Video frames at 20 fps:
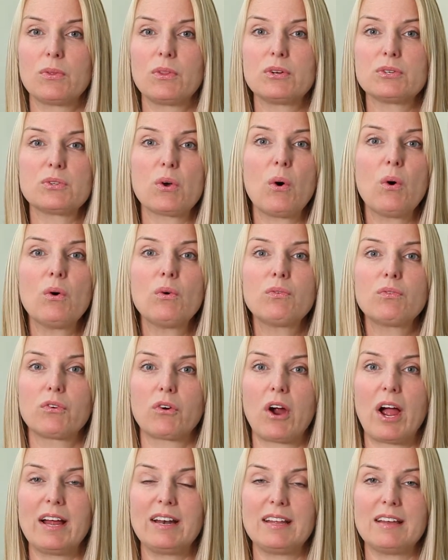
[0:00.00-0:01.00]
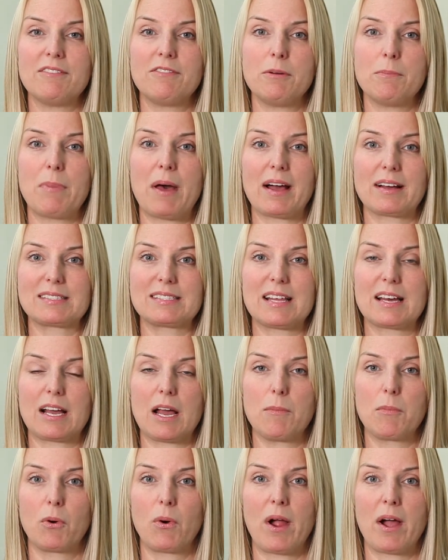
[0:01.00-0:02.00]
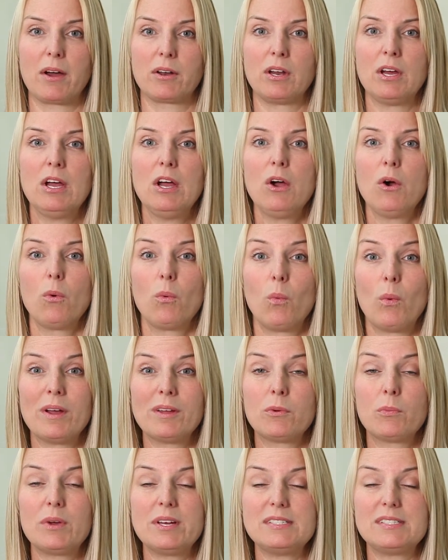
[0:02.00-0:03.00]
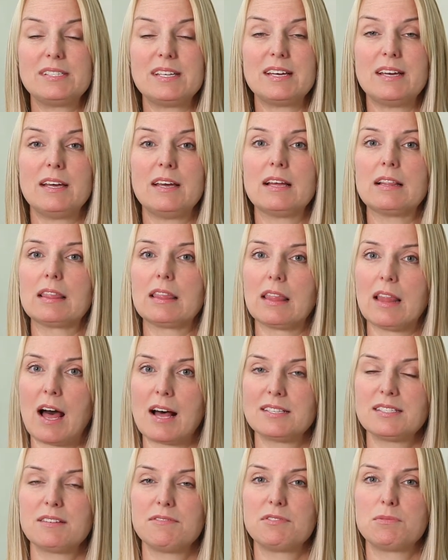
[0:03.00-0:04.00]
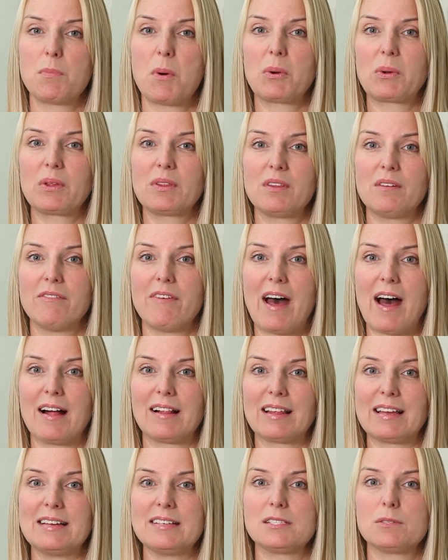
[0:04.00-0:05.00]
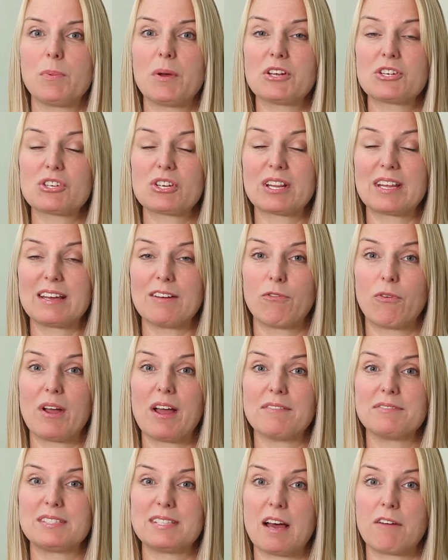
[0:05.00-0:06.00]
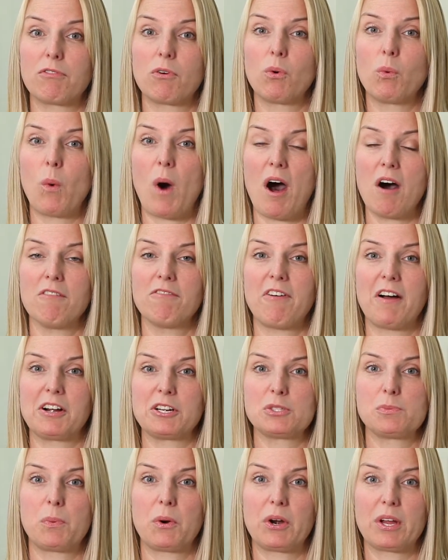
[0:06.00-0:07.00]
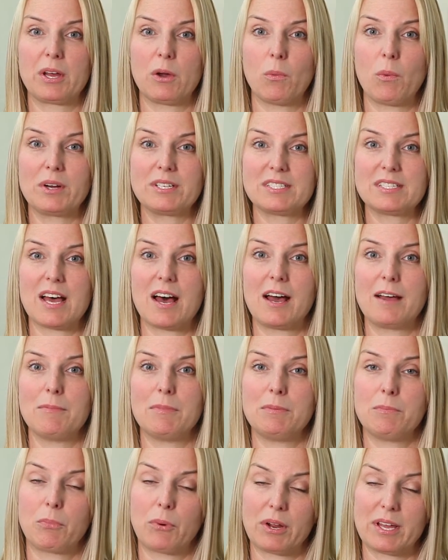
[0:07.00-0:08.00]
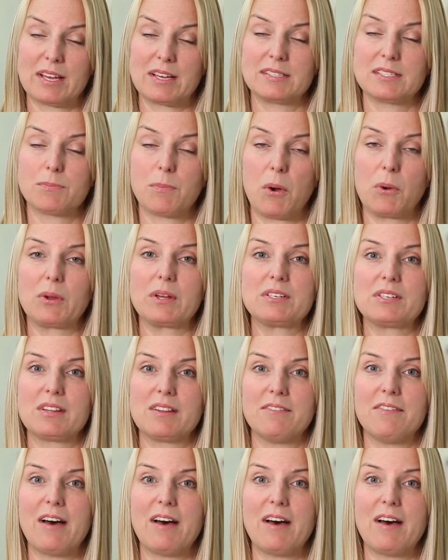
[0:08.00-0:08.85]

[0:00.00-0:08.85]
there's a whole variety of impacts that come around when we see lots of smoke in the valley, especially if we have several wildfires burning at one time and bringing smoke into the